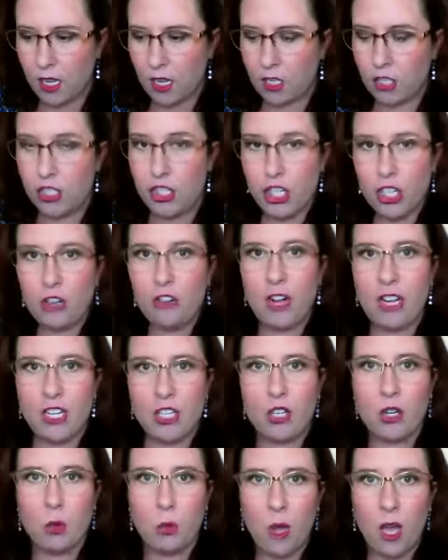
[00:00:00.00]

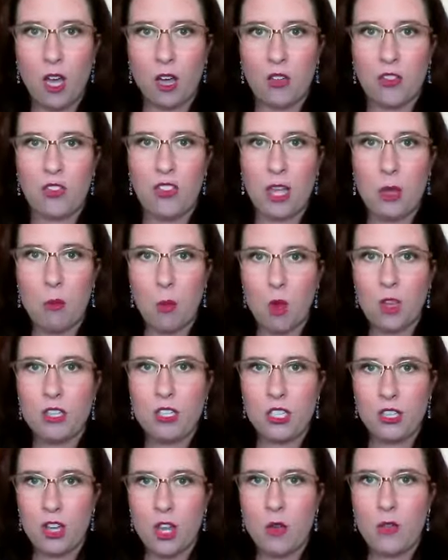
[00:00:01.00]
generational wealth. They want
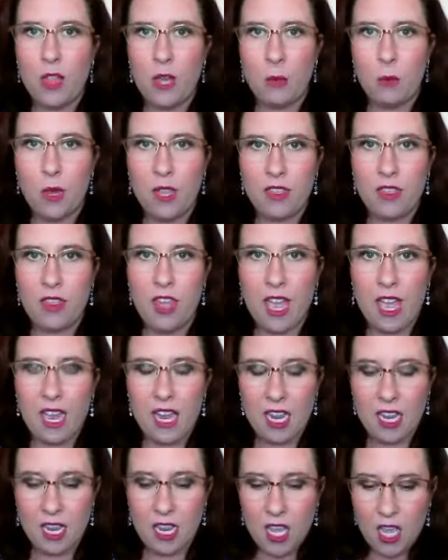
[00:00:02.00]
to know that when
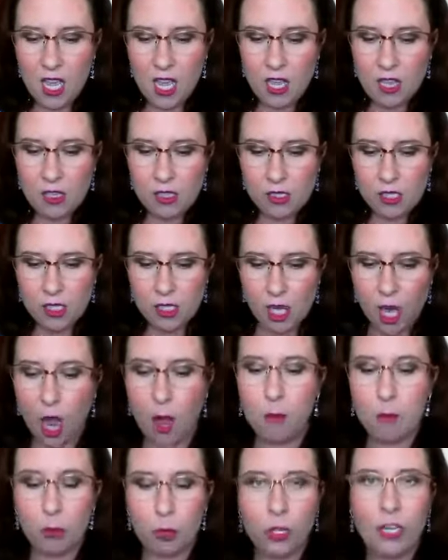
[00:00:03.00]
they
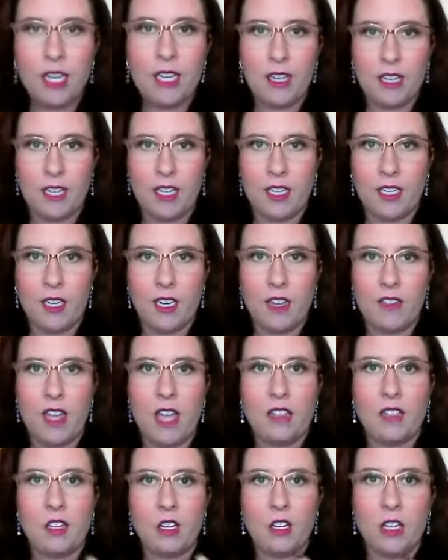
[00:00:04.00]
stop breathing
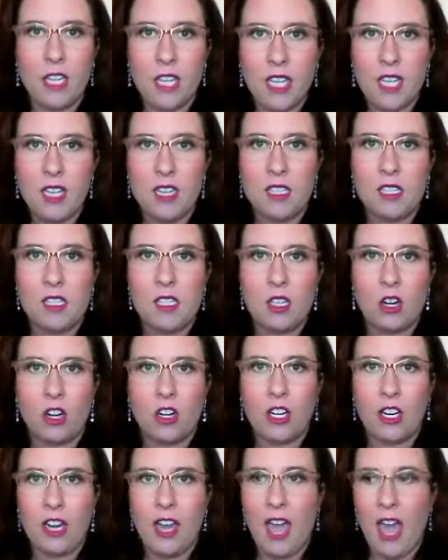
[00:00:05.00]
that their kids are
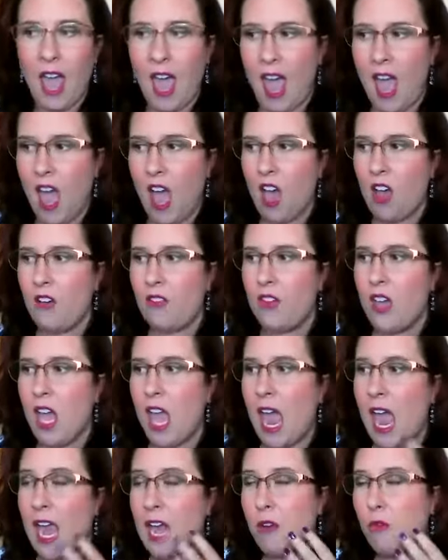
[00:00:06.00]
going to have
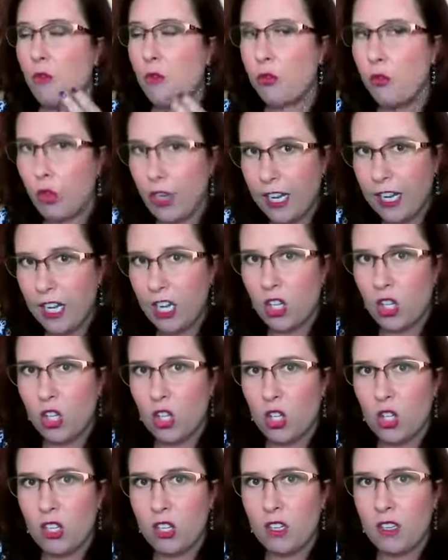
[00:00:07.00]
a
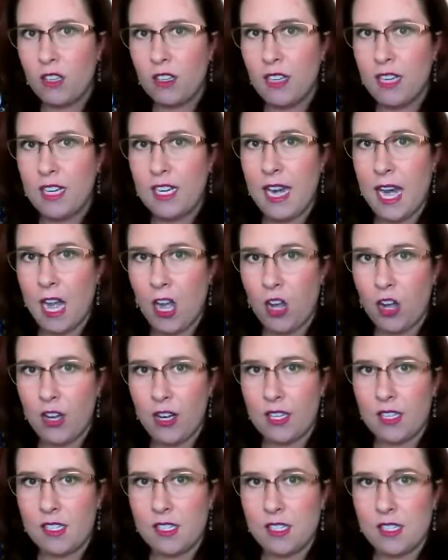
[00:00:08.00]
real
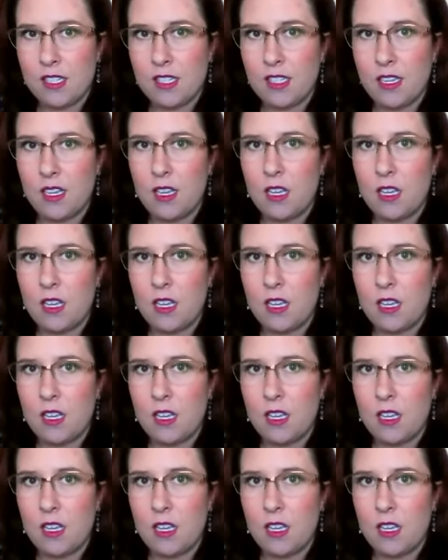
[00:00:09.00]
inheritance.